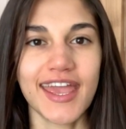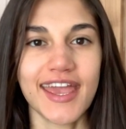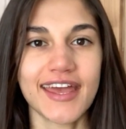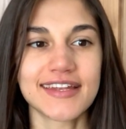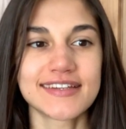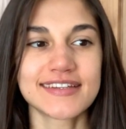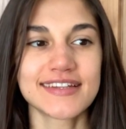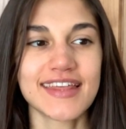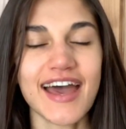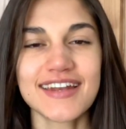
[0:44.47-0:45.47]
And
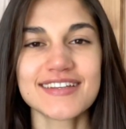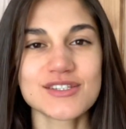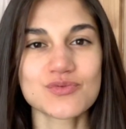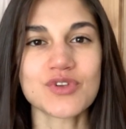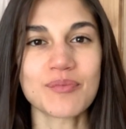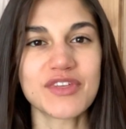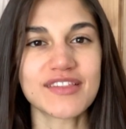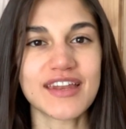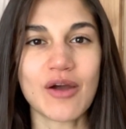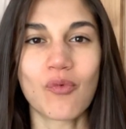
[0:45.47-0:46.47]
that is something
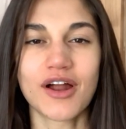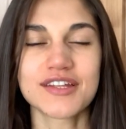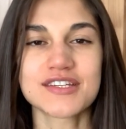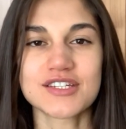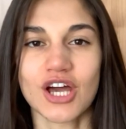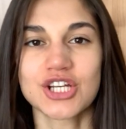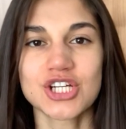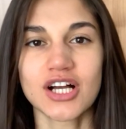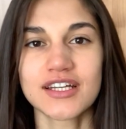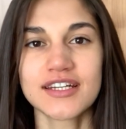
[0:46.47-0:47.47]
that I wanted to touch
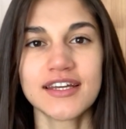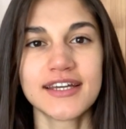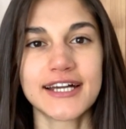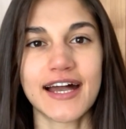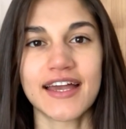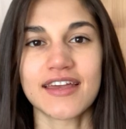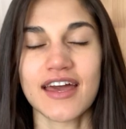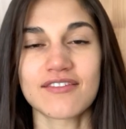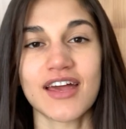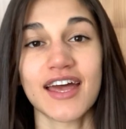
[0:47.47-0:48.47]
on. I
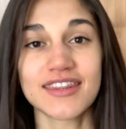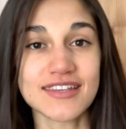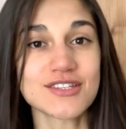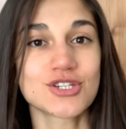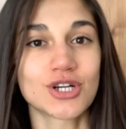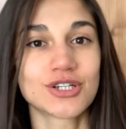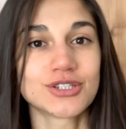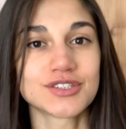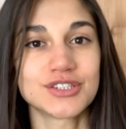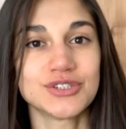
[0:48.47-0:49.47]
have had this
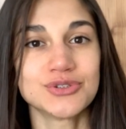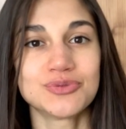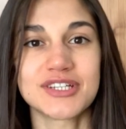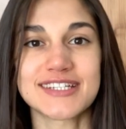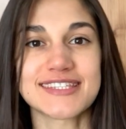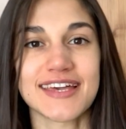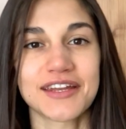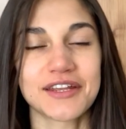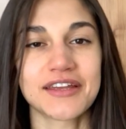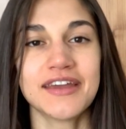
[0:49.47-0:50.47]
struggle too when
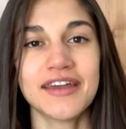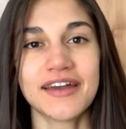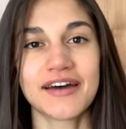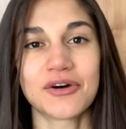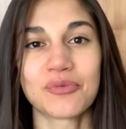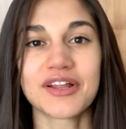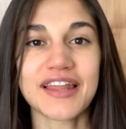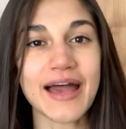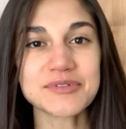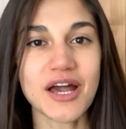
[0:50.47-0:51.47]
deciding uh, what
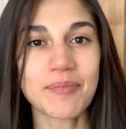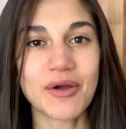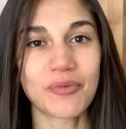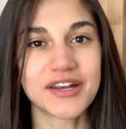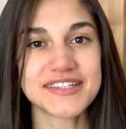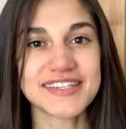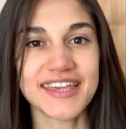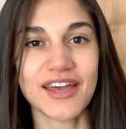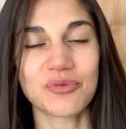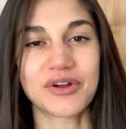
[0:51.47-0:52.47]
laptop I wanted to
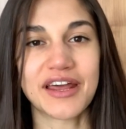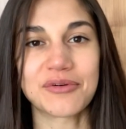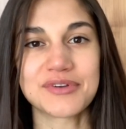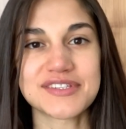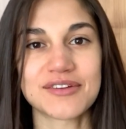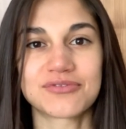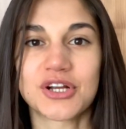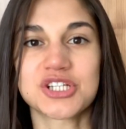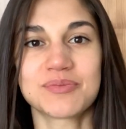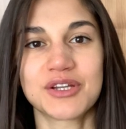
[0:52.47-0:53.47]
get when I was a
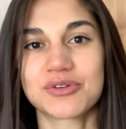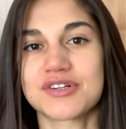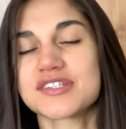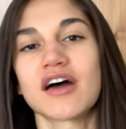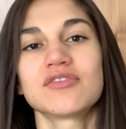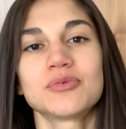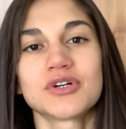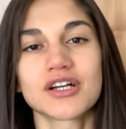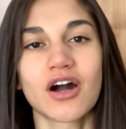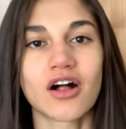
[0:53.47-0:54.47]
freshman or a
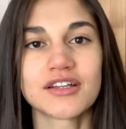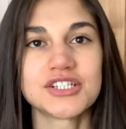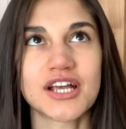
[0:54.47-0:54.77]
sophomore in college.